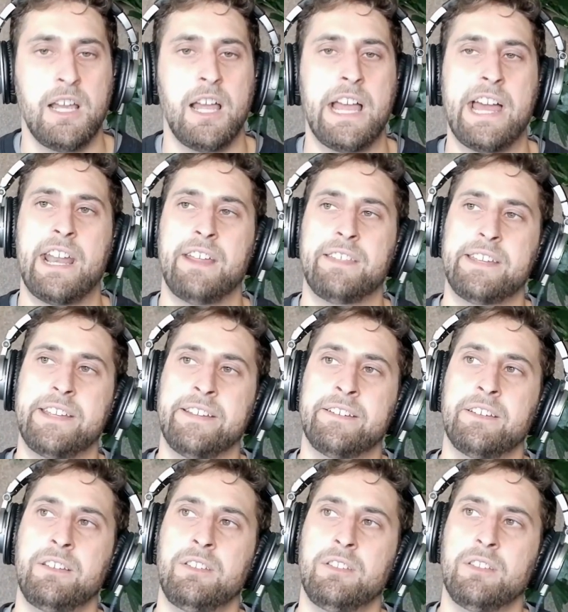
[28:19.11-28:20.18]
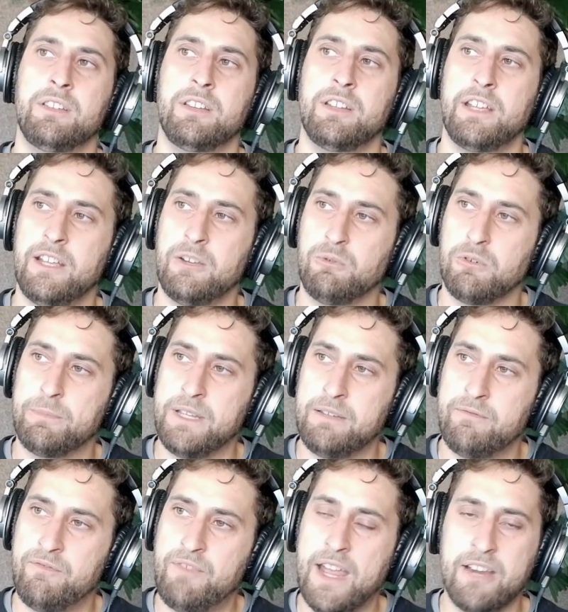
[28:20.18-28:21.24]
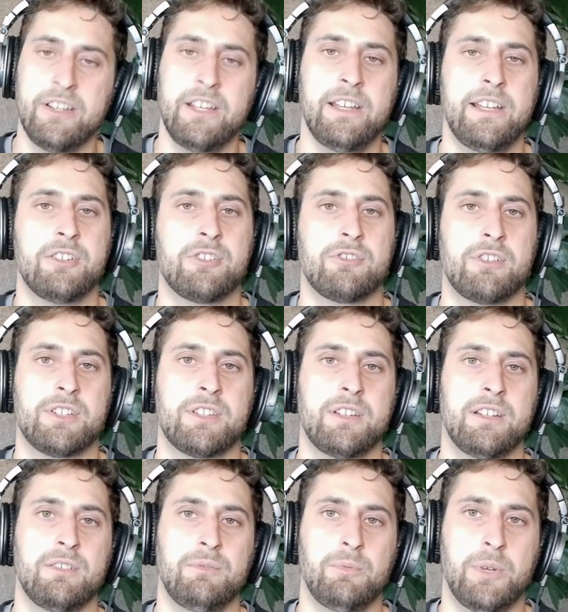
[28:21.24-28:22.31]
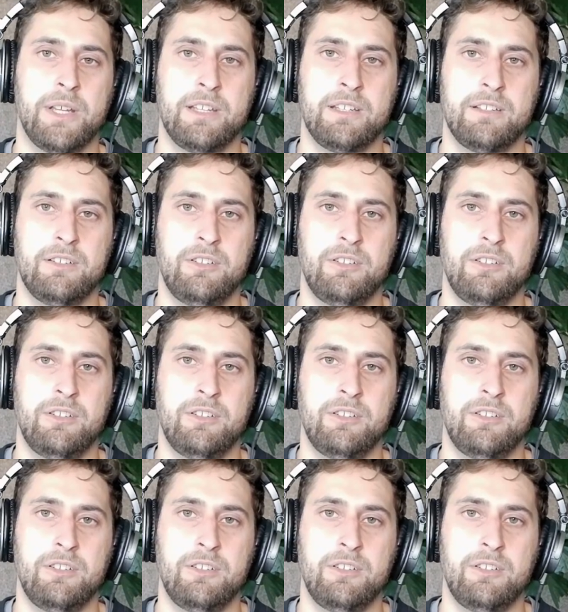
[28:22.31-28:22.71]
And I think it will be very interesting when,